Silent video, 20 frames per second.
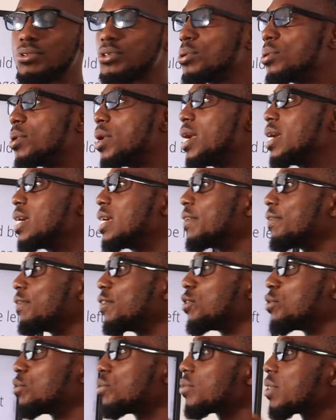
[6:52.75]
So if
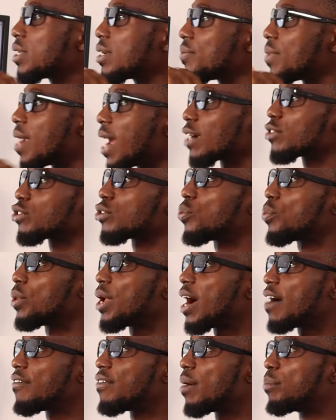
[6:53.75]
we use the reaction
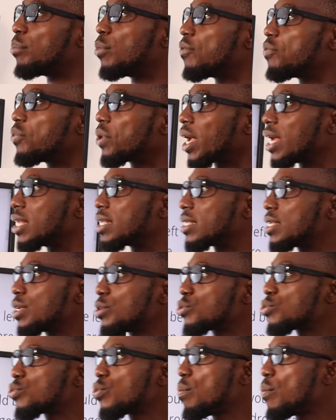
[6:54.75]
we have above, we can
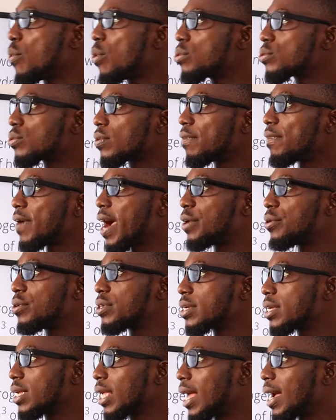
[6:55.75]
see 2 moles of
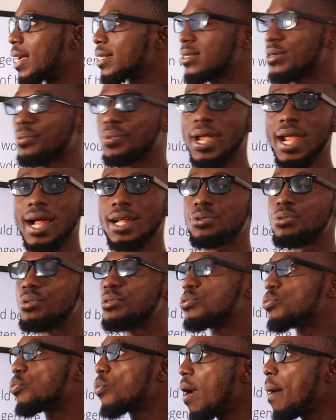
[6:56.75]
hydrogen gas react
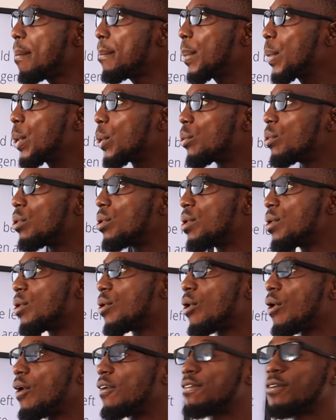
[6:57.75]
with 1 mole
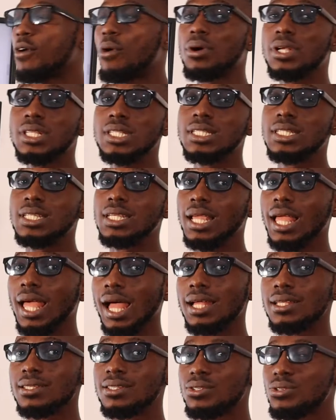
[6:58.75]
of oxygen
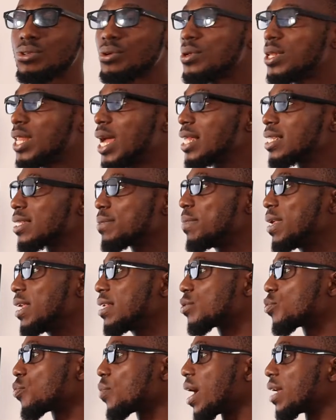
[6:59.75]
gas. So that
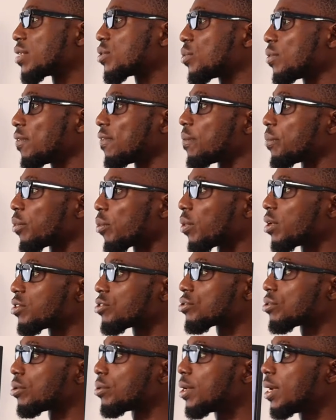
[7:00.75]
means we are told from the
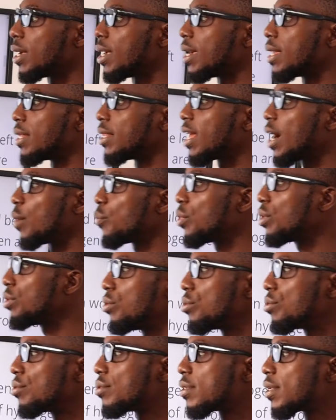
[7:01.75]
question that
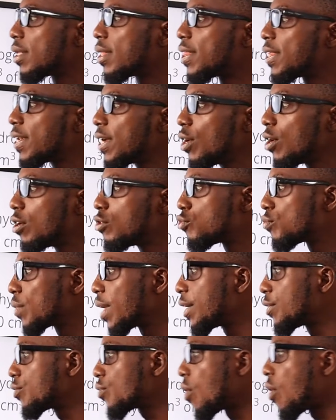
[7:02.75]
use
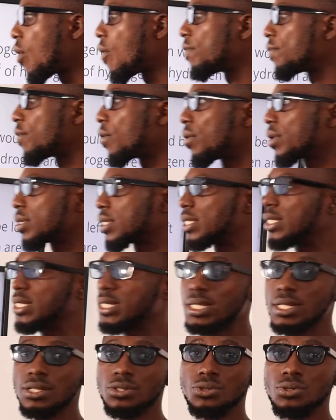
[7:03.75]
300 of
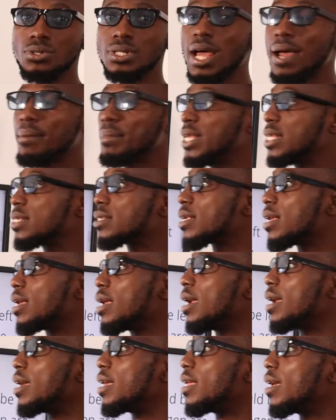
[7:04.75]
oxygen. So that means
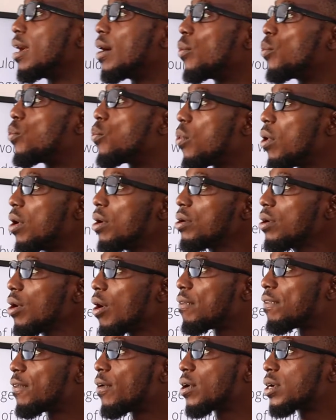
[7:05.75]
1
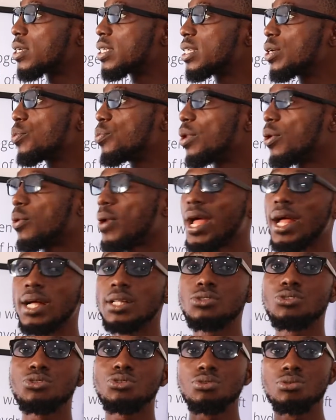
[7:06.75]
of oxygen will
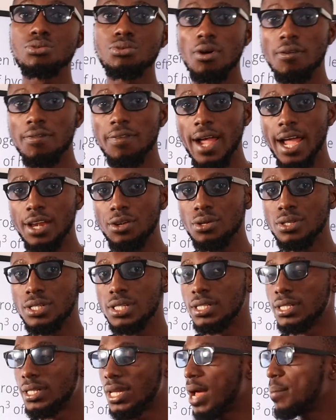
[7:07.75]
require 2 of hydrogen.